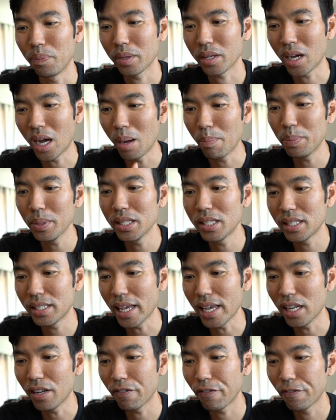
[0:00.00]

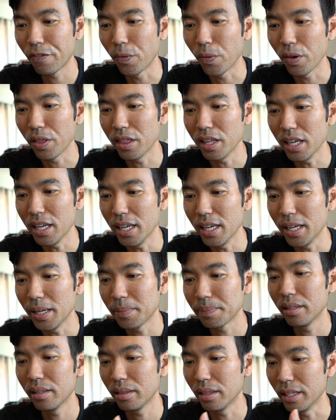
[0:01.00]
compensate for the
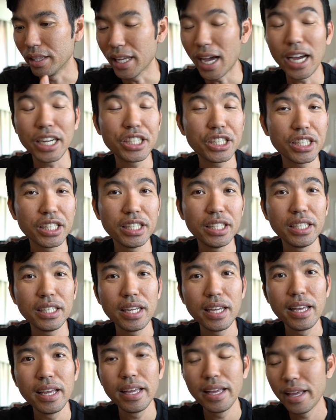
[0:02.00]
dashi,
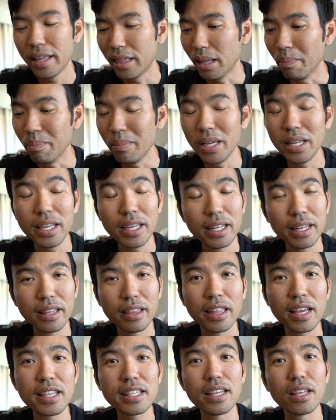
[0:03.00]
the mirin,
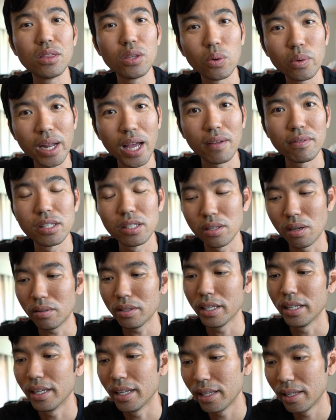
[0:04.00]
things that don't have salt
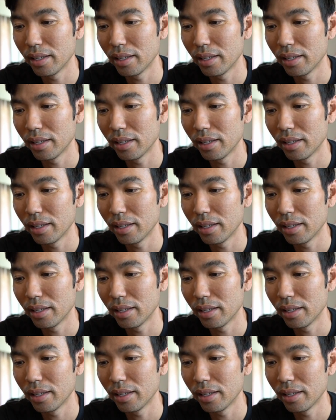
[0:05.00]
in it.